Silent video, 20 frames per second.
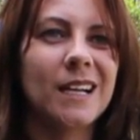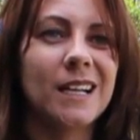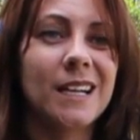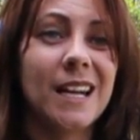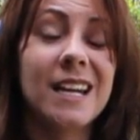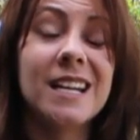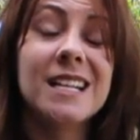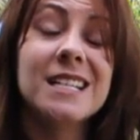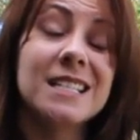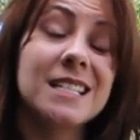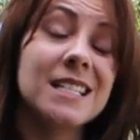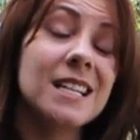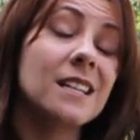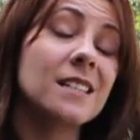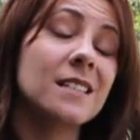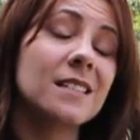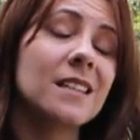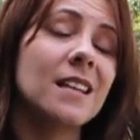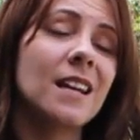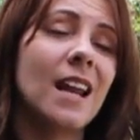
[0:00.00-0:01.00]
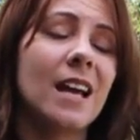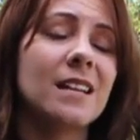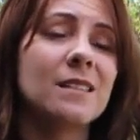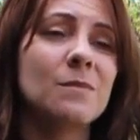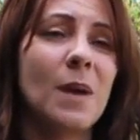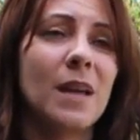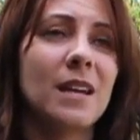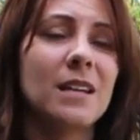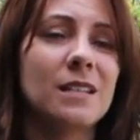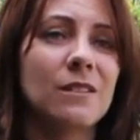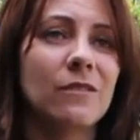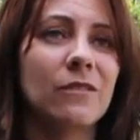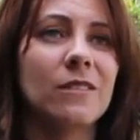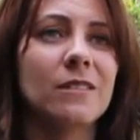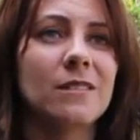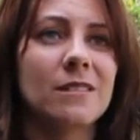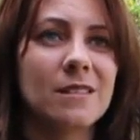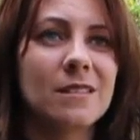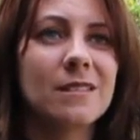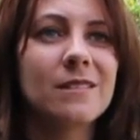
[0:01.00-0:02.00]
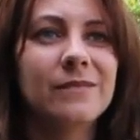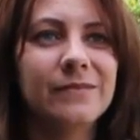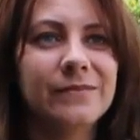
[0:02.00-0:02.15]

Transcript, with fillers: and it has made a difference.